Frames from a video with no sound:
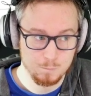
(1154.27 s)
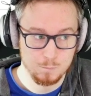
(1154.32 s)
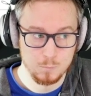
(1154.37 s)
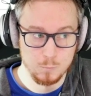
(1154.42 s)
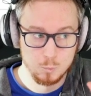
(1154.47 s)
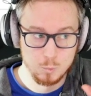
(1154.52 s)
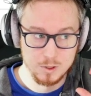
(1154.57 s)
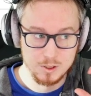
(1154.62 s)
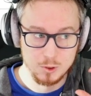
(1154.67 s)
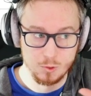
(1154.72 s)

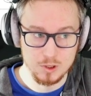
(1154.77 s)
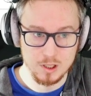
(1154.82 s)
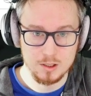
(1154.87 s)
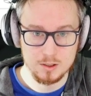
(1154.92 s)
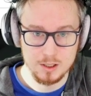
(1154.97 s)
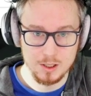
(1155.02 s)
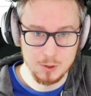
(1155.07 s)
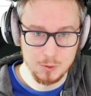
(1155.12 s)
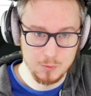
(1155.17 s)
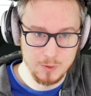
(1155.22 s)
When you
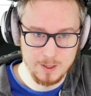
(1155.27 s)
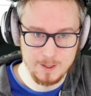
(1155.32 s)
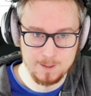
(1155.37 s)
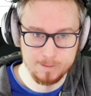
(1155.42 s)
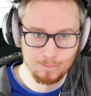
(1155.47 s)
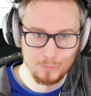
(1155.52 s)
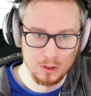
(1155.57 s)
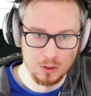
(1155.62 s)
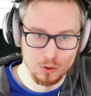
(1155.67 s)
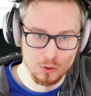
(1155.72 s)
generate a rare,
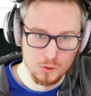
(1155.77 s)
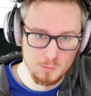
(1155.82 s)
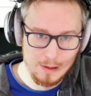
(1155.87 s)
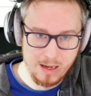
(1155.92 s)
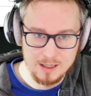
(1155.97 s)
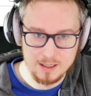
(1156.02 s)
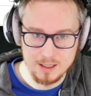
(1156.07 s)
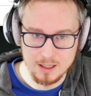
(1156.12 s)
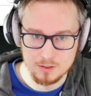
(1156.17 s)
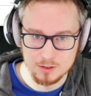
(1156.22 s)
it goes
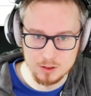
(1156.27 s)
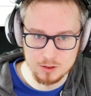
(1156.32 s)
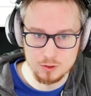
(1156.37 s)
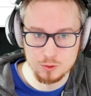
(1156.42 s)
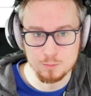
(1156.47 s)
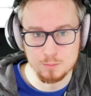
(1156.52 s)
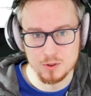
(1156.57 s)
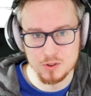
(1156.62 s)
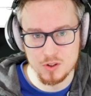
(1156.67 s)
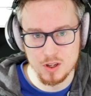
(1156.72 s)
back down to
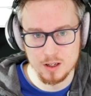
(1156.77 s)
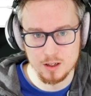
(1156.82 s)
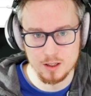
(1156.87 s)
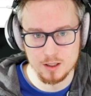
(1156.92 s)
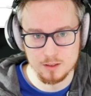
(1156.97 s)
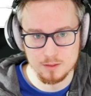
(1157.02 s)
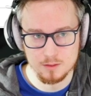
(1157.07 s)
2%,